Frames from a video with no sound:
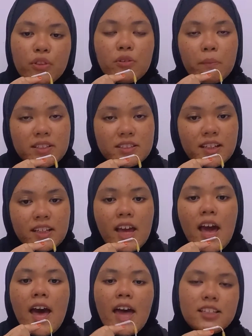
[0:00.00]
domestically
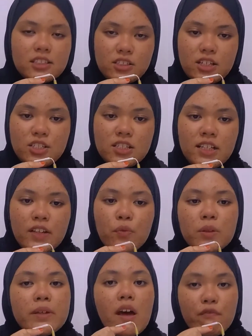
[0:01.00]
and internationally will
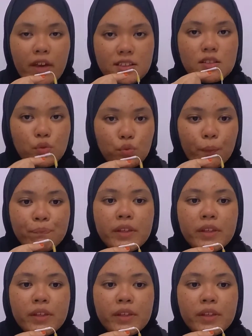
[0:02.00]
be affected too.